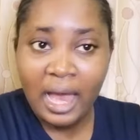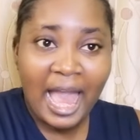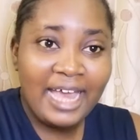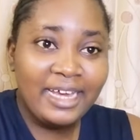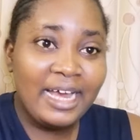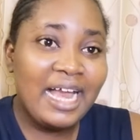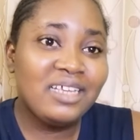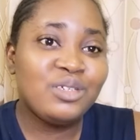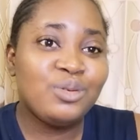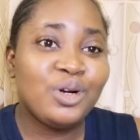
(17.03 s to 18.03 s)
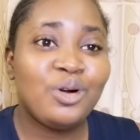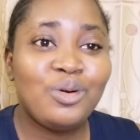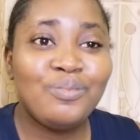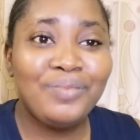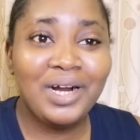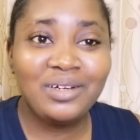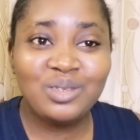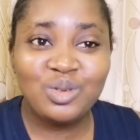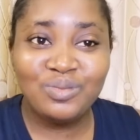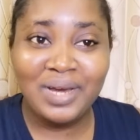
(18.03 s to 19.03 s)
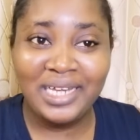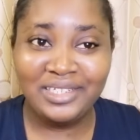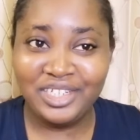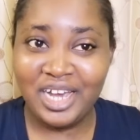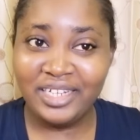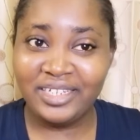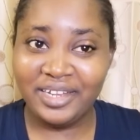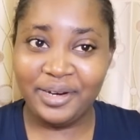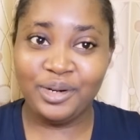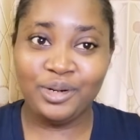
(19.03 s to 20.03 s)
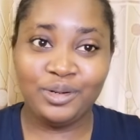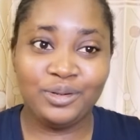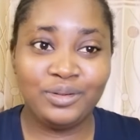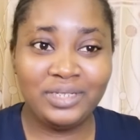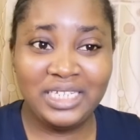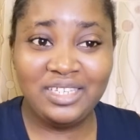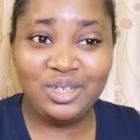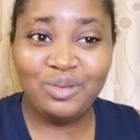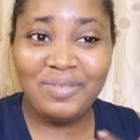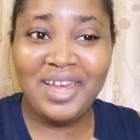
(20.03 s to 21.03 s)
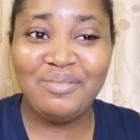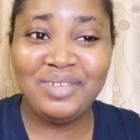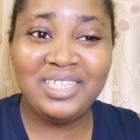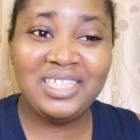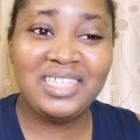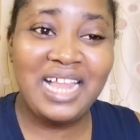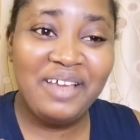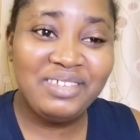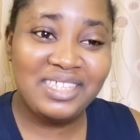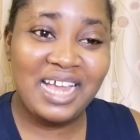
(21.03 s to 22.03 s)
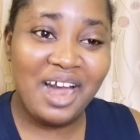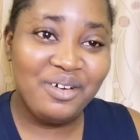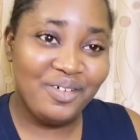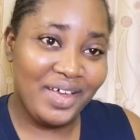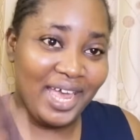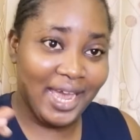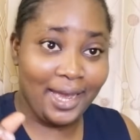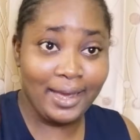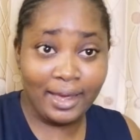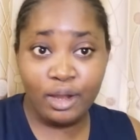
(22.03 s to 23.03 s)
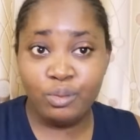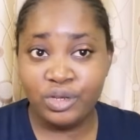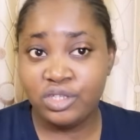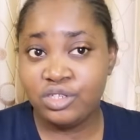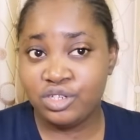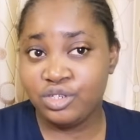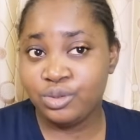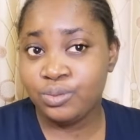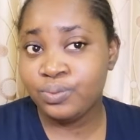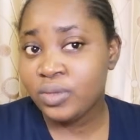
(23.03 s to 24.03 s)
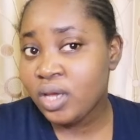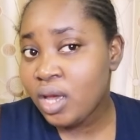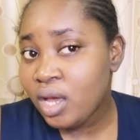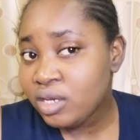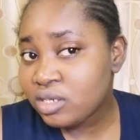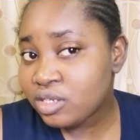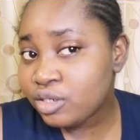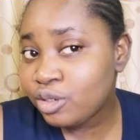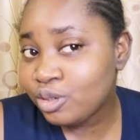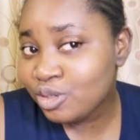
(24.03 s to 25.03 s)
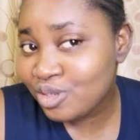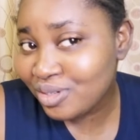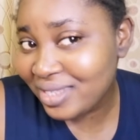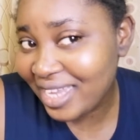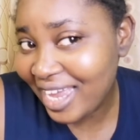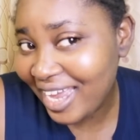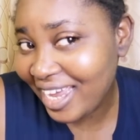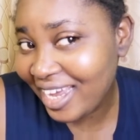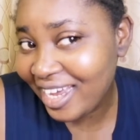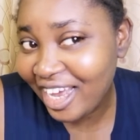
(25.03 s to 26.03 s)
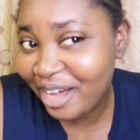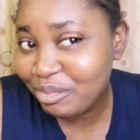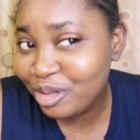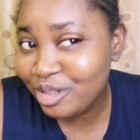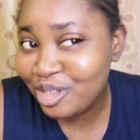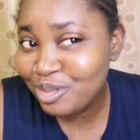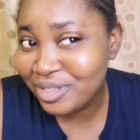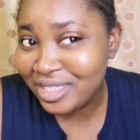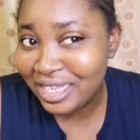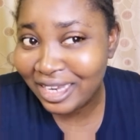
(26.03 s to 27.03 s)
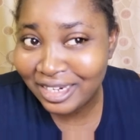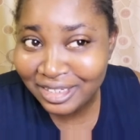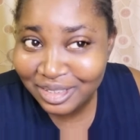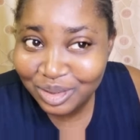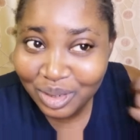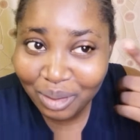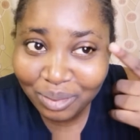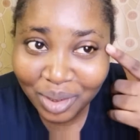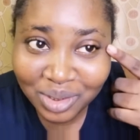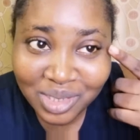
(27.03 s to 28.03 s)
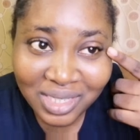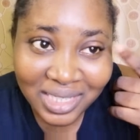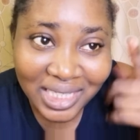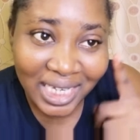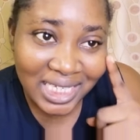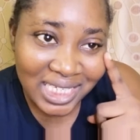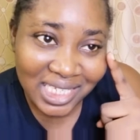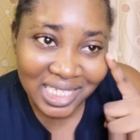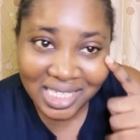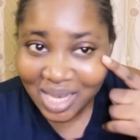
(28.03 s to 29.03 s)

Hi guys, welcome back to my channel. This is Opeyemi's lifestyle again with you. So today I'm going to be telling you about this